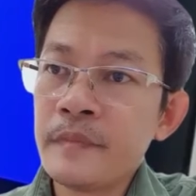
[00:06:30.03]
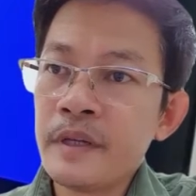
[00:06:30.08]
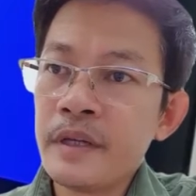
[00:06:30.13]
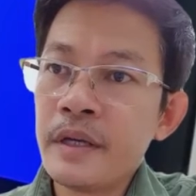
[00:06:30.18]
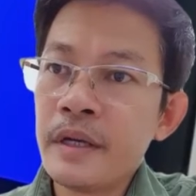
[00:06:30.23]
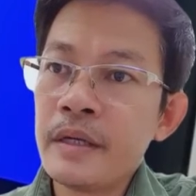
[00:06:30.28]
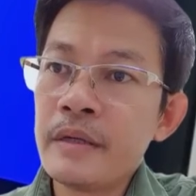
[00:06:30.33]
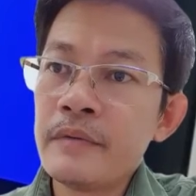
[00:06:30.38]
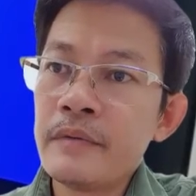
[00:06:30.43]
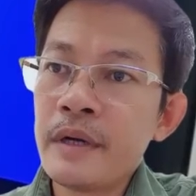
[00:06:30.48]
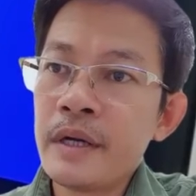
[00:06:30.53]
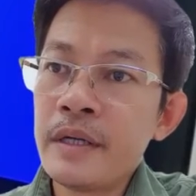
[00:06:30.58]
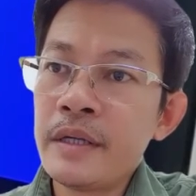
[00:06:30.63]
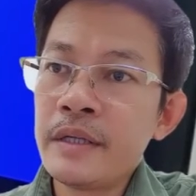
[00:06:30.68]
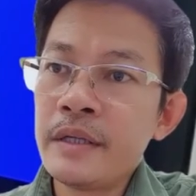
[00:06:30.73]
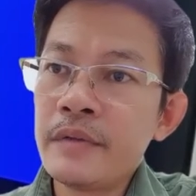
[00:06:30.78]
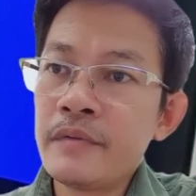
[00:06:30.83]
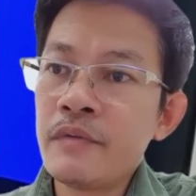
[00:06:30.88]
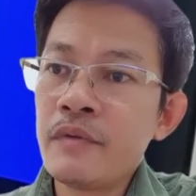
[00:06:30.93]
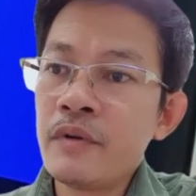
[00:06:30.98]
Okay, right
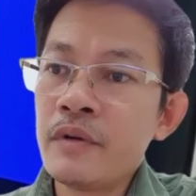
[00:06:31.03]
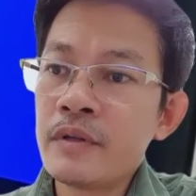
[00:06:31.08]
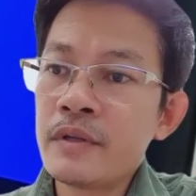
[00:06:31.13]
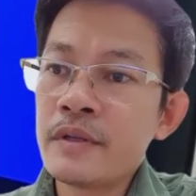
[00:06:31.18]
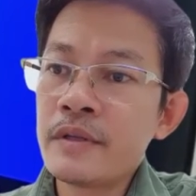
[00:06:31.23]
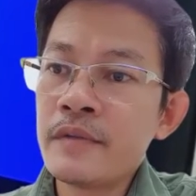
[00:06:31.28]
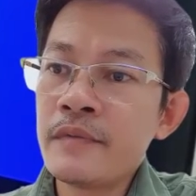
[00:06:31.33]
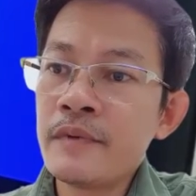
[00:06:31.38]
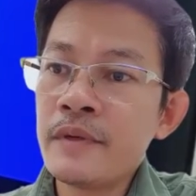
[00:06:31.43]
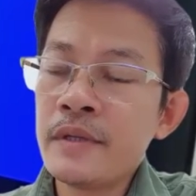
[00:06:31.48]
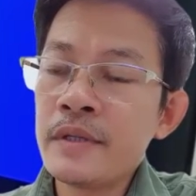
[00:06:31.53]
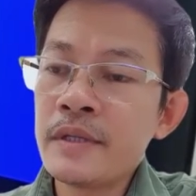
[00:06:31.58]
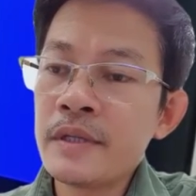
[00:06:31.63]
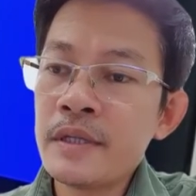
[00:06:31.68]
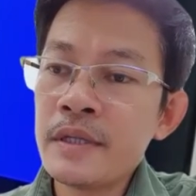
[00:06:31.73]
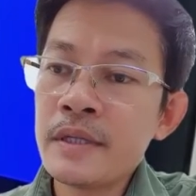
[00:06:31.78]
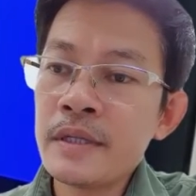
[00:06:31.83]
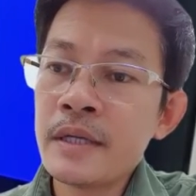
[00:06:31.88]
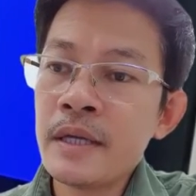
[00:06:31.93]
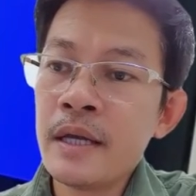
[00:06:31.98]
here, Google
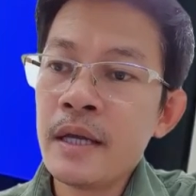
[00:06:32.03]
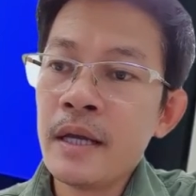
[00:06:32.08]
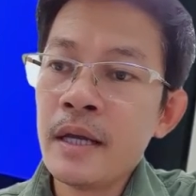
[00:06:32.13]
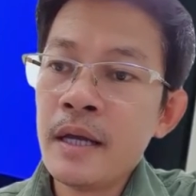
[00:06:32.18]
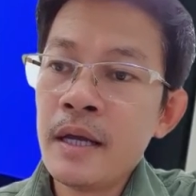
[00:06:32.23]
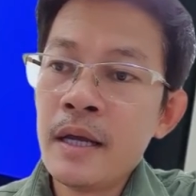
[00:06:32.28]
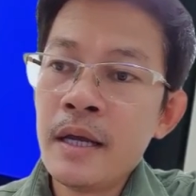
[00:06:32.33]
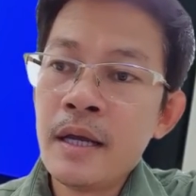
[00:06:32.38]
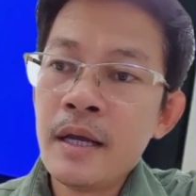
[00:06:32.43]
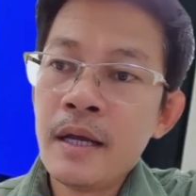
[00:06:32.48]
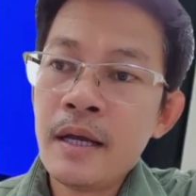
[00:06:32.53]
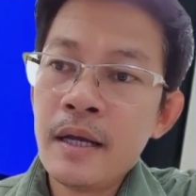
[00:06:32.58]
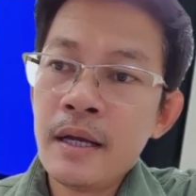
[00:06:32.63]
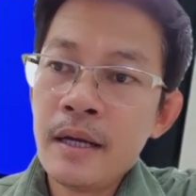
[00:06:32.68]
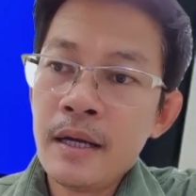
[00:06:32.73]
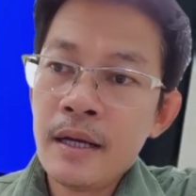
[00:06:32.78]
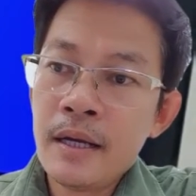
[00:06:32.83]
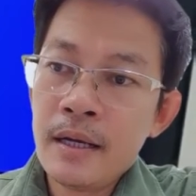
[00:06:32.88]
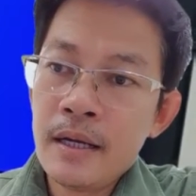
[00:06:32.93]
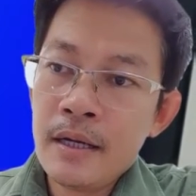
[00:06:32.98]
Services.
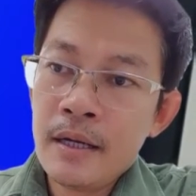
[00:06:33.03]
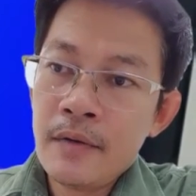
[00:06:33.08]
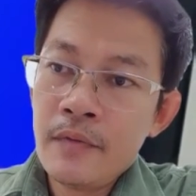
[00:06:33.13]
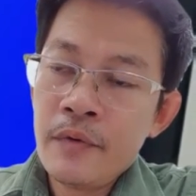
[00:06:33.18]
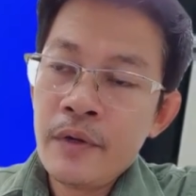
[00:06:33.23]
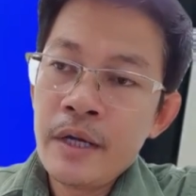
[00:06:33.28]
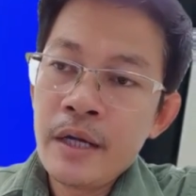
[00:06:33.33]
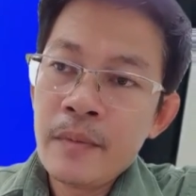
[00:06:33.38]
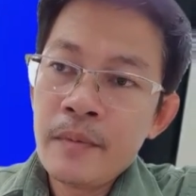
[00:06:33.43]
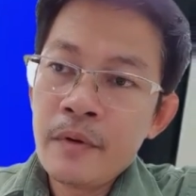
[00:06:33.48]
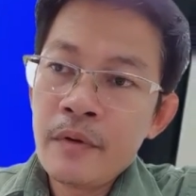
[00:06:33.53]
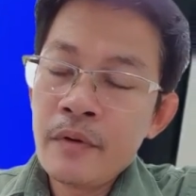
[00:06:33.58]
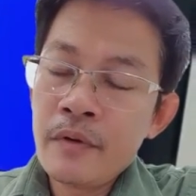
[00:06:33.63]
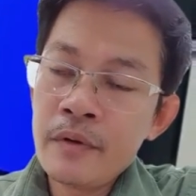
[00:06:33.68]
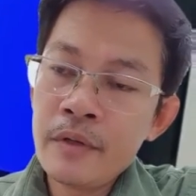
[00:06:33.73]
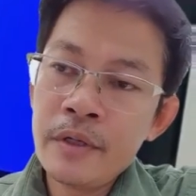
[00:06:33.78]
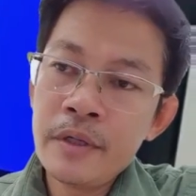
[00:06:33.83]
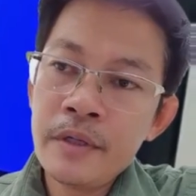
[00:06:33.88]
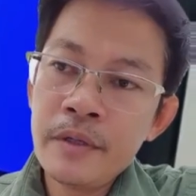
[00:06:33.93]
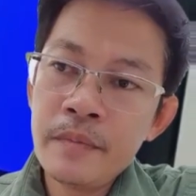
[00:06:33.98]
We have
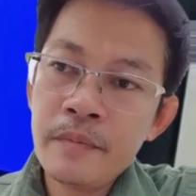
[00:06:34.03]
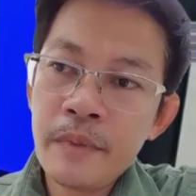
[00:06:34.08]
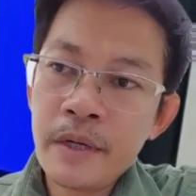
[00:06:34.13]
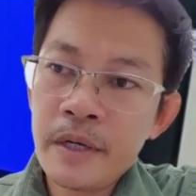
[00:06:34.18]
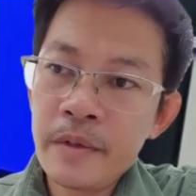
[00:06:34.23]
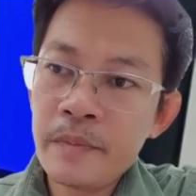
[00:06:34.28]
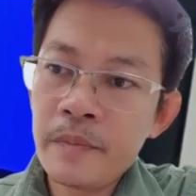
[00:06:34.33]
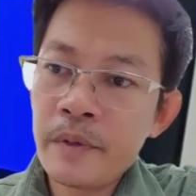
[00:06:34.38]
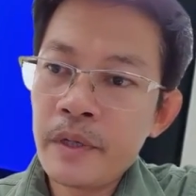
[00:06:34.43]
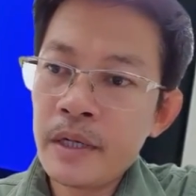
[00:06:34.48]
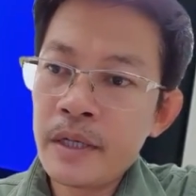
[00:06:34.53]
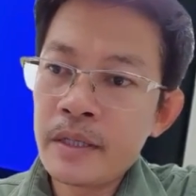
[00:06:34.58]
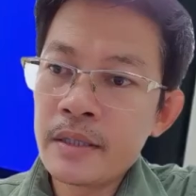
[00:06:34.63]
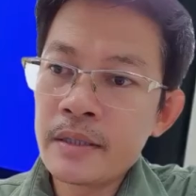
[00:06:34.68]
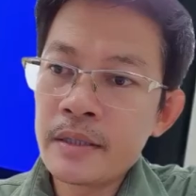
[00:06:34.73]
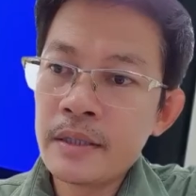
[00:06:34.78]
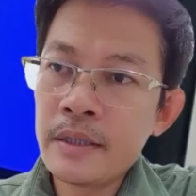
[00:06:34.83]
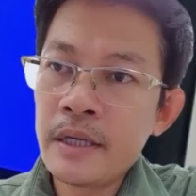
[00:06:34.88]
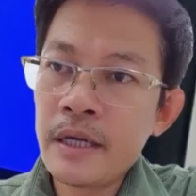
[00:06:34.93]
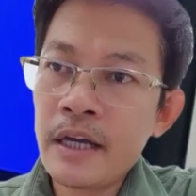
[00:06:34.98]
already
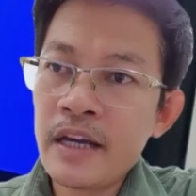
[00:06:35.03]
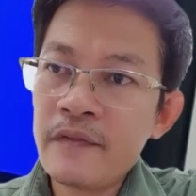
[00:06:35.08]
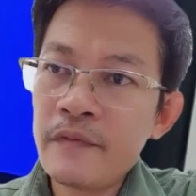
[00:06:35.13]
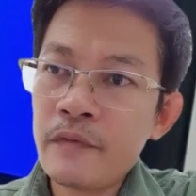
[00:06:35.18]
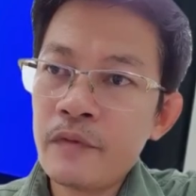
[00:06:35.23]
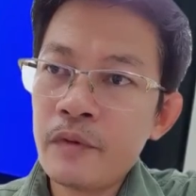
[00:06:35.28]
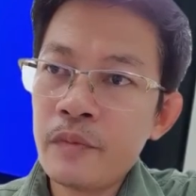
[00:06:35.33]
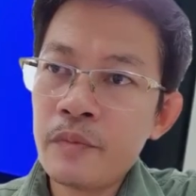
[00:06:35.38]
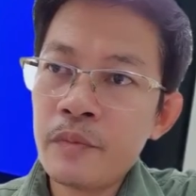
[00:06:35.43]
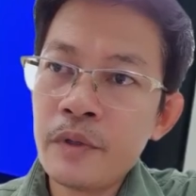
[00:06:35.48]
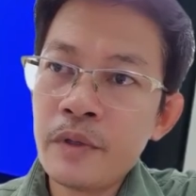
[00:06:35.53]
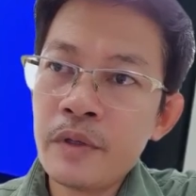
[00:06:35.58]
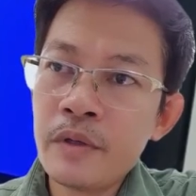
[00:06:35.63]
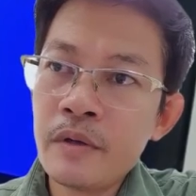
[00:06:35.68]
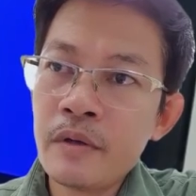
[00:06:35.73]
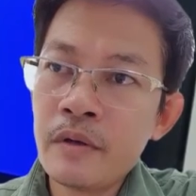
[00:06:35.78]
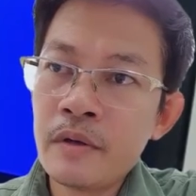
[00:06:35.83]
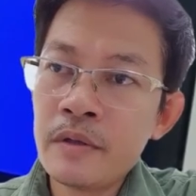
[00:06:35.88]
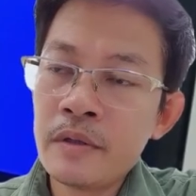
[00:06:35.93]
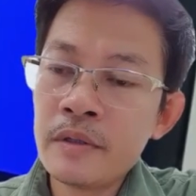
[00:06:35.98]
bypassed the FOP
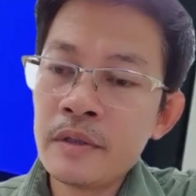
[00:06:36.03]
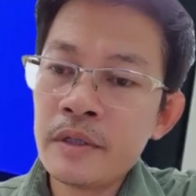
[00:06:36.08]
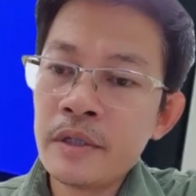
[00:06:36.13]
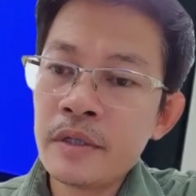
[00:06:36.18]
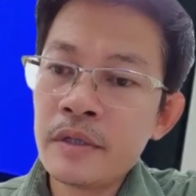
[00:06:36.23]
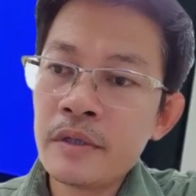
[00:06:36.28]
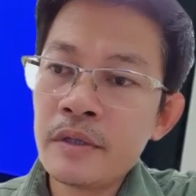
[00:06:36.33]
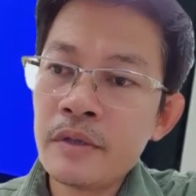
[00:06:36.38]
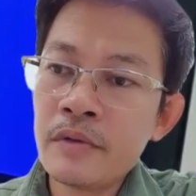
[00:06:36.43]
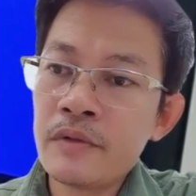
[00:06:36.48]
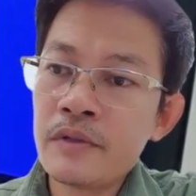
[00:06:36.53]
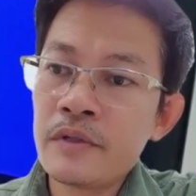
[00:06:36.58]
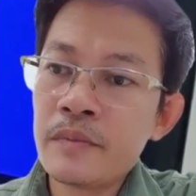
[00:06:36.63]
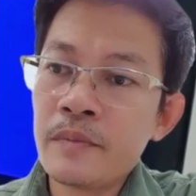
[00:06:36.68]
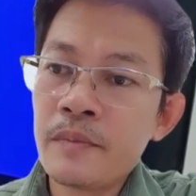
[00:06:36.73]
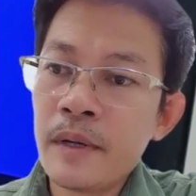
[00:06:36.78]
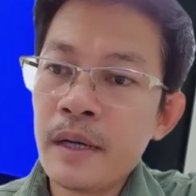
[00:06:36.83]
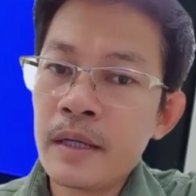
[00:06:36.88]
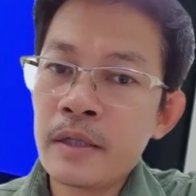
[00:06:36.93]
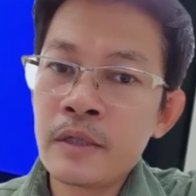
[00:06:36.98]
on Tecno
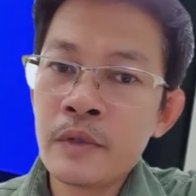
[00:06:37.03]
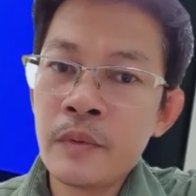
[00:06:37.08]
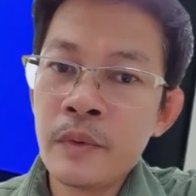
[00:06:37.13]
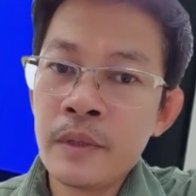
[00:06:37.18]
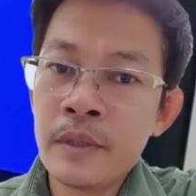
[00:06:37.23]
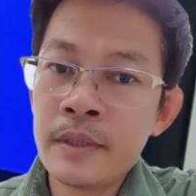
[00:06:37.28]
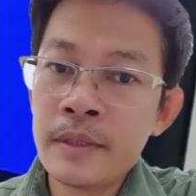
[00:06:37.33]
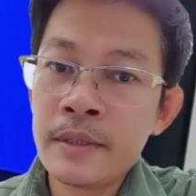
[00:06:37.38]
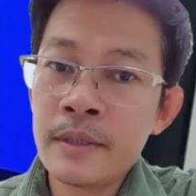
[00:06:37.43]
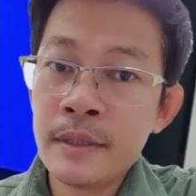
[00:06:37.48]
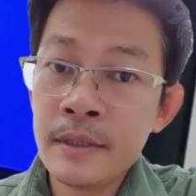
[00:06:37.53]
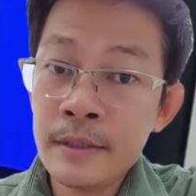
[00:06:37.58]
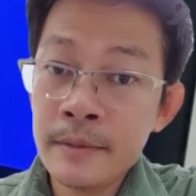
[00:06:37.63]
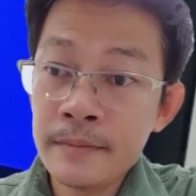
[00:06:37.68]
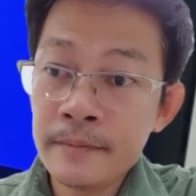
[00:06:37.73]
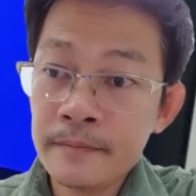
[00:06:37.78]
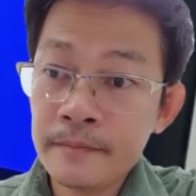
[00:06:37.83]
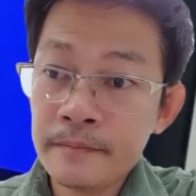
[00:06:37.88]
K7.